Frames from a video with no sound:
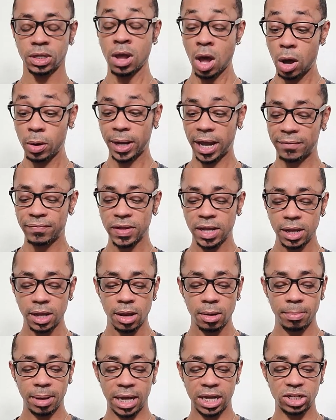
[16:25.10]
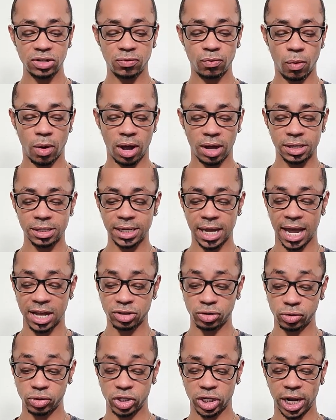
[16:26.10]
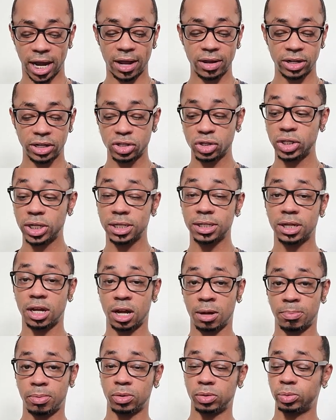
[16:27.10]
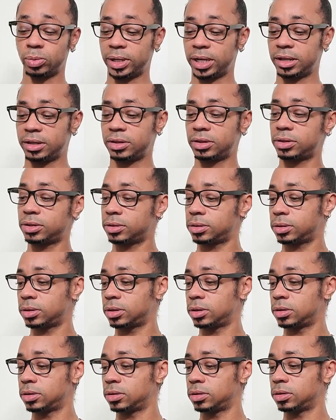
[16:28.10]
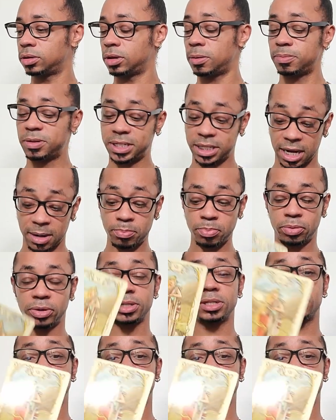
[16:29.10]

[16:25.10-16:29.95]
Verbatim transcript: Okay, Page of Wands as your challenge is coupled with the Temperance